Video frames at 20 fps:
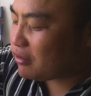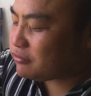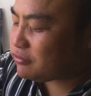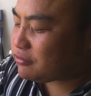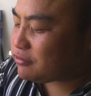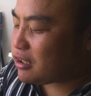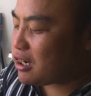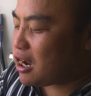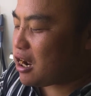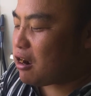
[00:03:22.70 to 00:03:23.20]

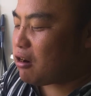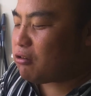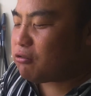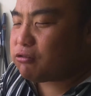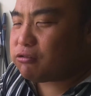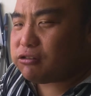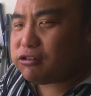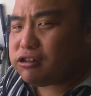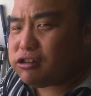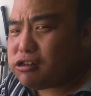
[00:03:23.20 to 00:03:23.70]

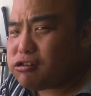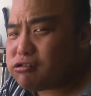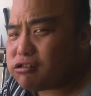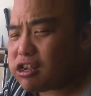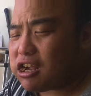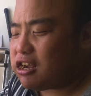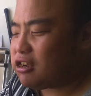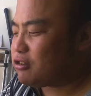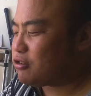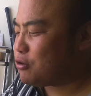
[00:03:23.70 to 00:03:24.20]
Now, you
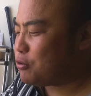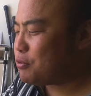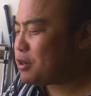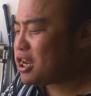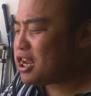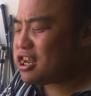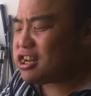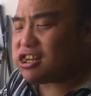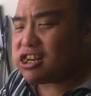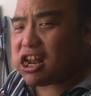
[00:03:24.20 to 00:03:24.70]
think, do we
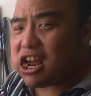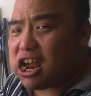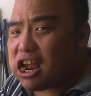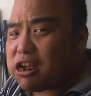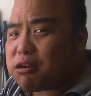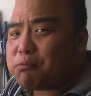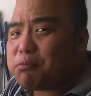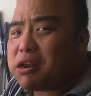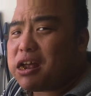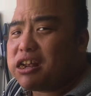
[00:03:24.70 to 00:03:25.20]
eat
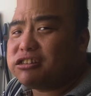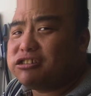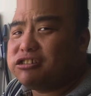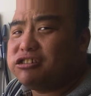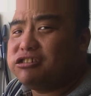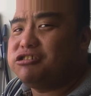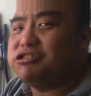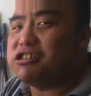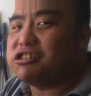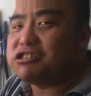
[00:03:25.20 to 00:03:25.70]

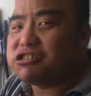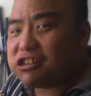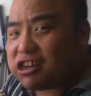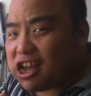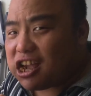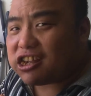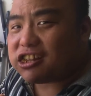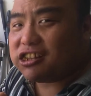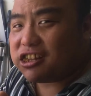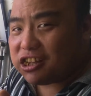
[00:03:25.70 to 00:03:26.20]
eggplants just
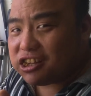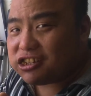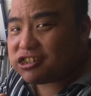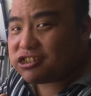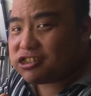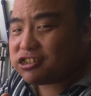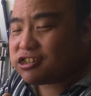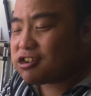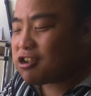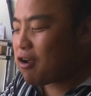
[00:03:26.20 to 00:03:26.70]
like
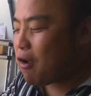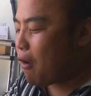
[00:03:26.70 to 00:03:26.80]
this?